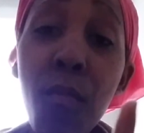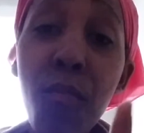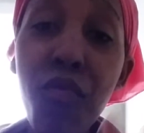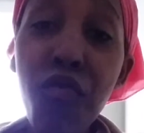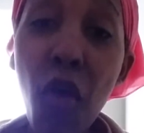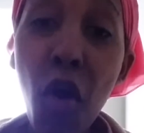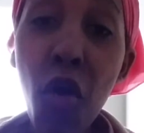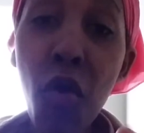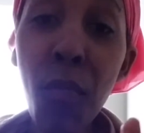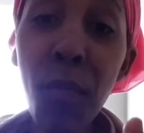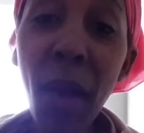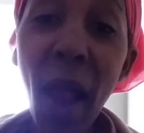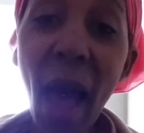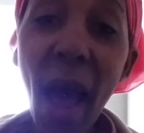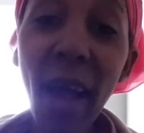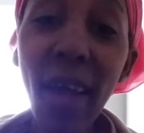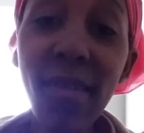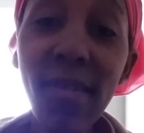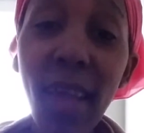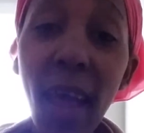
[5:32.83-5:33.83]

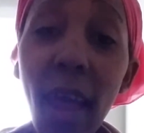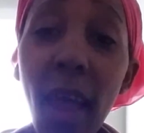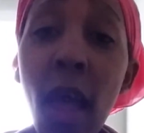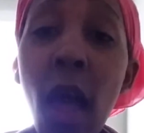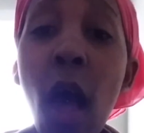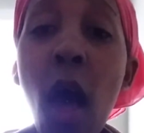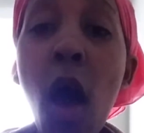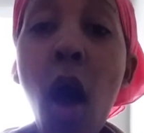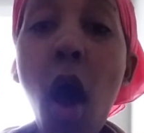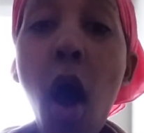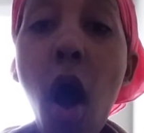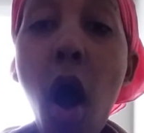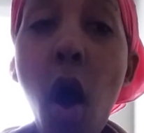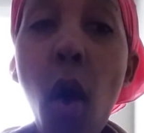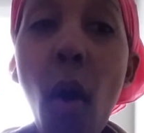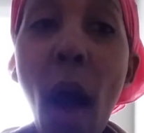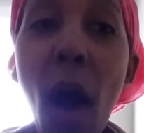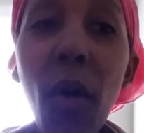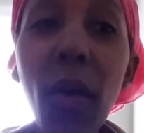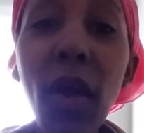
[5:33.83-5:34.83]
pro-black say,
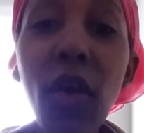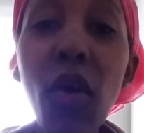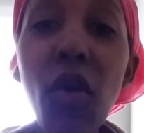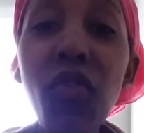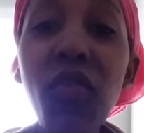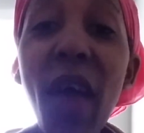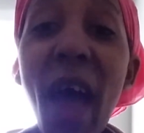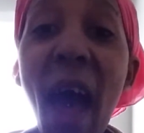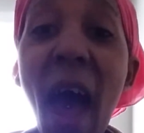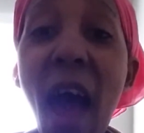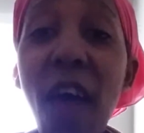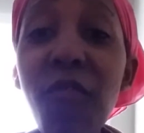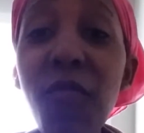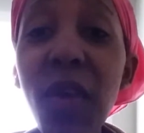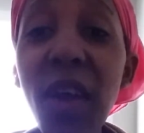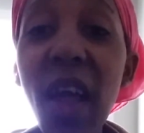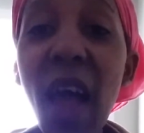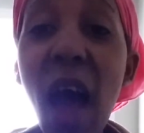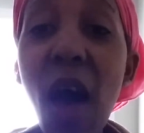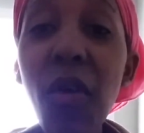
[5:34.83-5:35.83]
oh, I want to go to
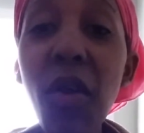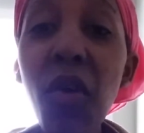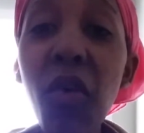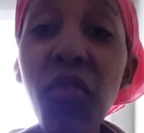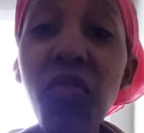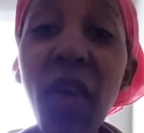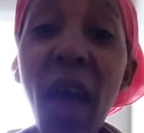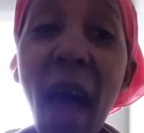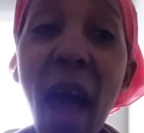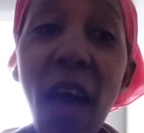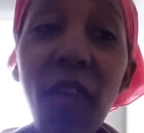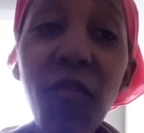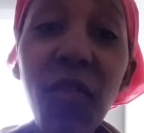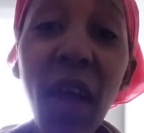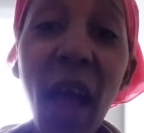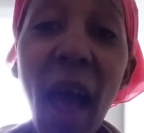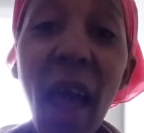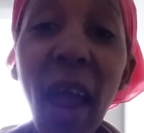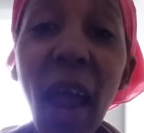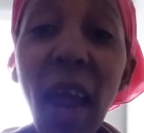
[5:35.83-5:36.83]
Africa, I want to go to
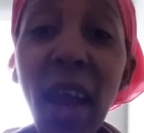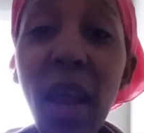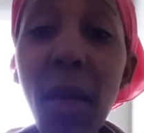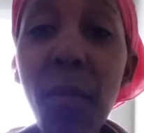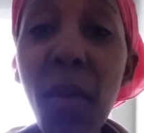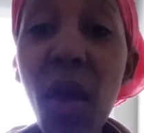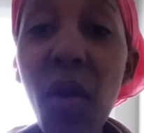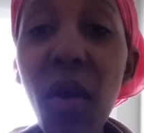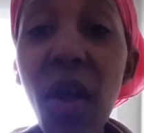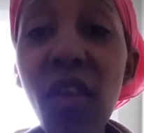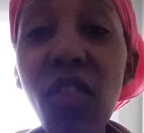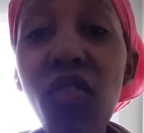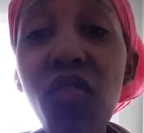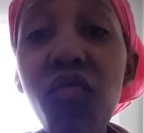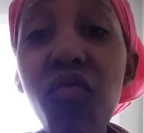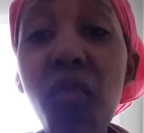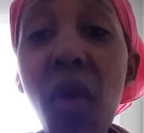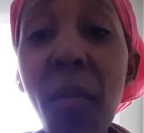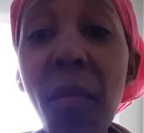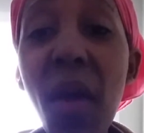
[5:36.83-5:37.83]
Africa, I hate America,
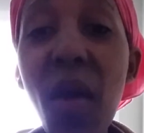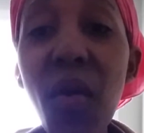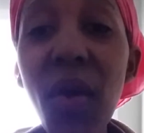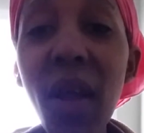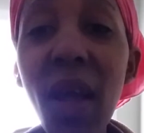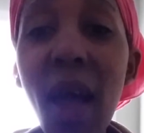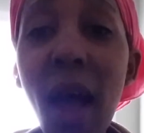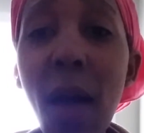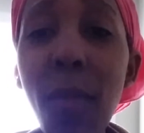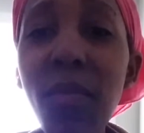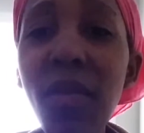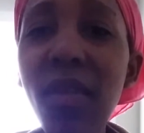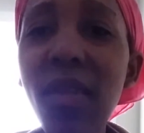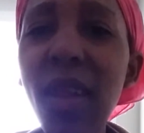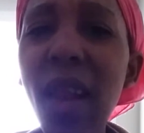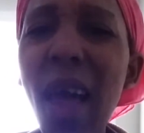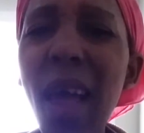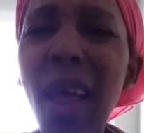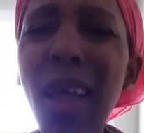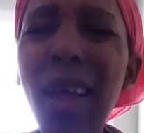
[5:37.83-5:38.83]
screw America. I'm
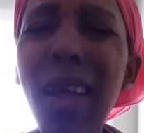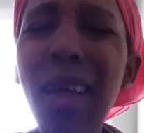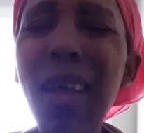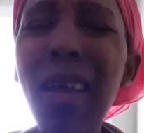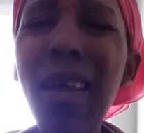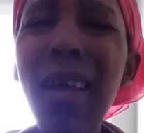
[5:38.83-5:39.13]
just like,